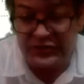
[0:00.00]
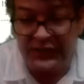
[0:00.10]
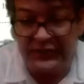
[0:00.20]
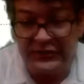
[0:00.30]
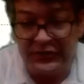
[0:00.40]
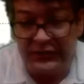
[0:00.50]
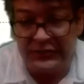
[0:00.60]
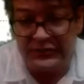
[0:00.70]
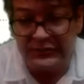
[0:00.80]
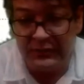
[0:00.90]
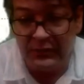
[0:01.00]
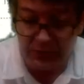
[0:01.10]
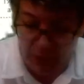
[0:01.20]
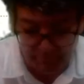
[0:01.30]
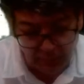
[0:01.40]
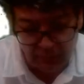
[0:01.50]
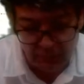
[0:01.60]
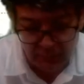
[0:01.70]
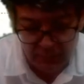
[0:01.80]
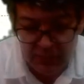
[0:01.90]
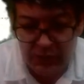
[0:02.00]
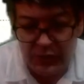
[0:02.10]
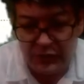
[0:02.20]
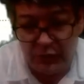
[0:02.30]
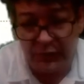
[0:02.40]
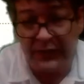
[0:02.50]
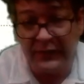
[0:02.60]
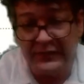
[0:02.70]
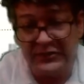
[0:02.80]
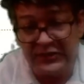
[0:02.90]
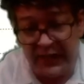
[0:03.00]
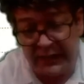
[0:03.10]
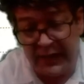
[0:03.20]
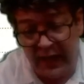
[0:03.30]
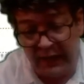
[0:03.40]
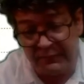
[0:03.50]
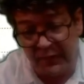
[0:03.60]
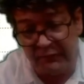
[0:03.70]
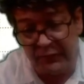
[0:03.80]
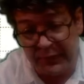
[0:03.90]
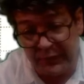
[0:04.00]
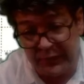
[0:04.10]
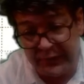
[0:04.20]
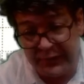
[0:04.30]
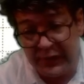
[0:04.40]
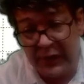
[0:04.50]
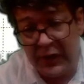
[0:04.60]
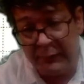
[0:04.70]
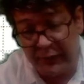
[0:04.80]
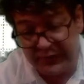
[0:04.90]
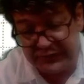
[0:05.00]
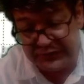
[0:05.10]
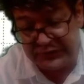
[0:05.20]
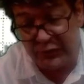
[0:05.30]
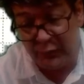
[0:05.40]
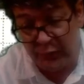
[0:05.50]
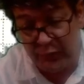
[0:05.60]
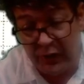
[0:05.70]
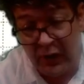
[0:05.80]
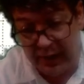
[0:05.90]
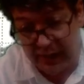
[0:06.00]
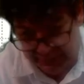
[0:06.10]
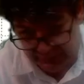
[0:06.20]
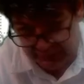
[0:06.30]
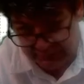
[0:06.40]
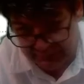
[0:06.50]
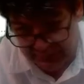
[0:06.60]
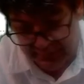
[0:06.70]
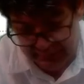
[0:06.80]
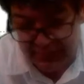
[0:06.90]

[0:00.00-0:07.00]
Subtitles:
6 years, during the second half of the period, prices were higher than